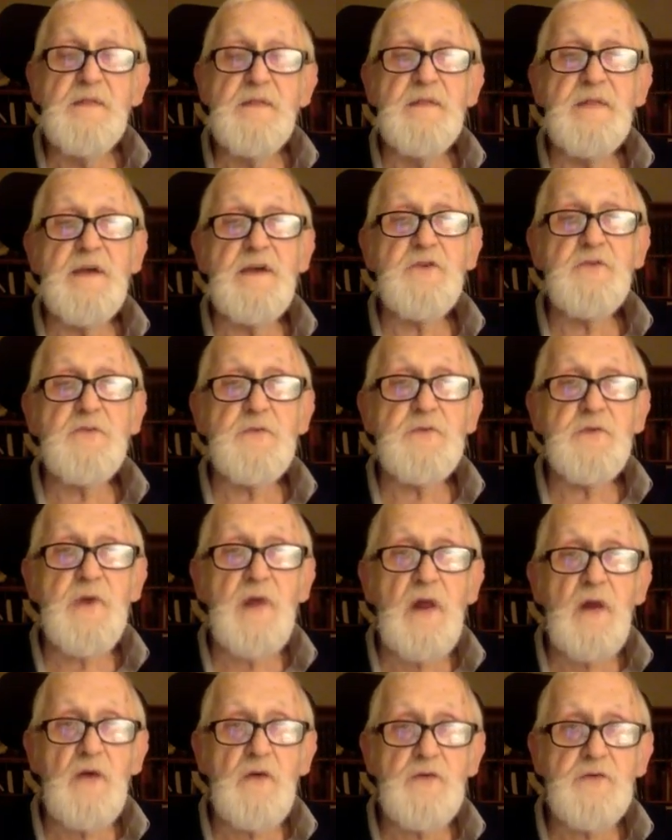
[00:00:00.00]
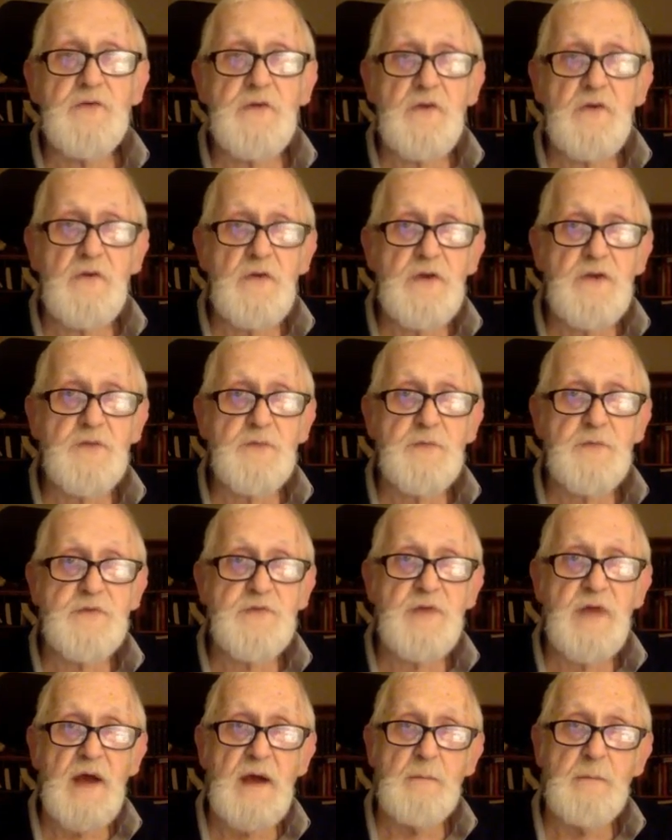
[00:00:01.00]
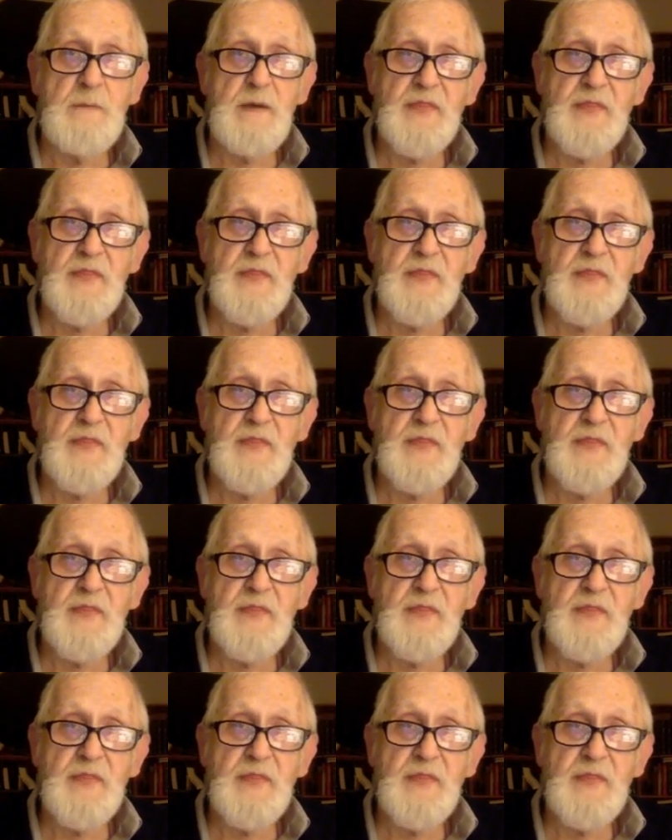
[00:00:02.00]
This was close to Christmas time.